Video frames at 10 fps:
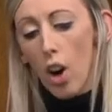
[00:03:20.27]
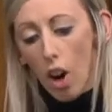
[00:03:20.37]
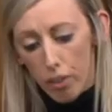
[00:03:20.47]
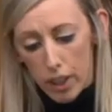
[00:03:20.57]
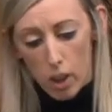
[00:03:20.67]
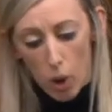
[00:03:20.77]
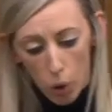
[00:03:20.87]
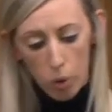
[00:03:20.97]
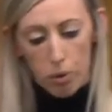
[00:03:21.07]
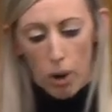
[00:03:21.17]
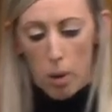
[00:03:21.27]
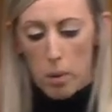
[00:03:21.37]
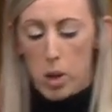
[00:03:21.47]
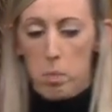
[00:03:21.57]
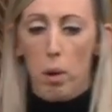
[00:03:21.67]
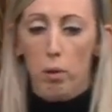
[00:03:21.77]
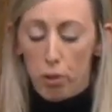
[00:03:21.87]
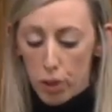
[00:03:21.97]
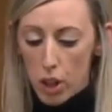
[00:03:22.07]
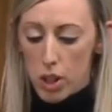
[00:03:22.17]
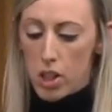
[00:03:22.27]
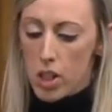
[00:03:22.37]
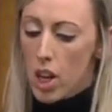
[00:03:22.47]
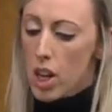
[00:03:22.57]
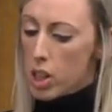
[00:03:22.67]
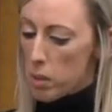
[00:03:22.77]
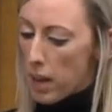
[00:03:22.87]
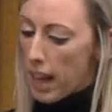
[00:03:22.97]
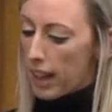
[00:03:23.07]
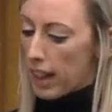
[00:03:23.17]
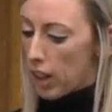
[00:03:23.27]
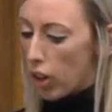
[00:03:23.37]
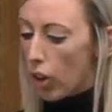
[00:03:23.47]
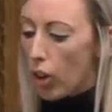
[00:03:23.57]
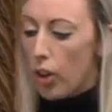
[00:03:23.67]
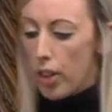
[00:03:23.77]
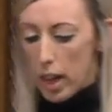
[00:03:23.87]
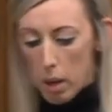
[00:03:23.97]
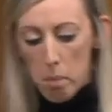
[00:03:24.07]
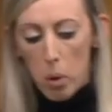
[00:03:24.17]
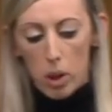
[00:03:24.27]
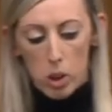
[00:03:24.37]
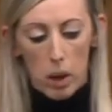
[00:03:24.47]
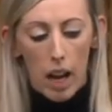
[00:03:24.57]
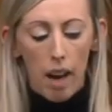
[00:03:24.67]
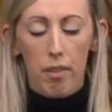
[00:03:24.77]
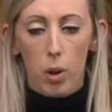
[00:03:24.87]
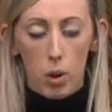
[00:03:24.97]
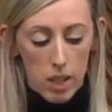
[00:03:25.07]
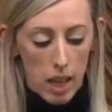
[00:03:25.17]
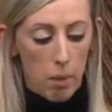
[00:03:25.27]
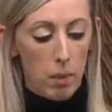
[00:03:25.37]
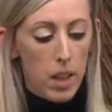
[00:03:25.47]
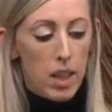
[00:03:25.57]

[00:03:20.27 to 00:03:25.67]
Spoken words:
of its own farmers, but refuses to make it law that imports will have those same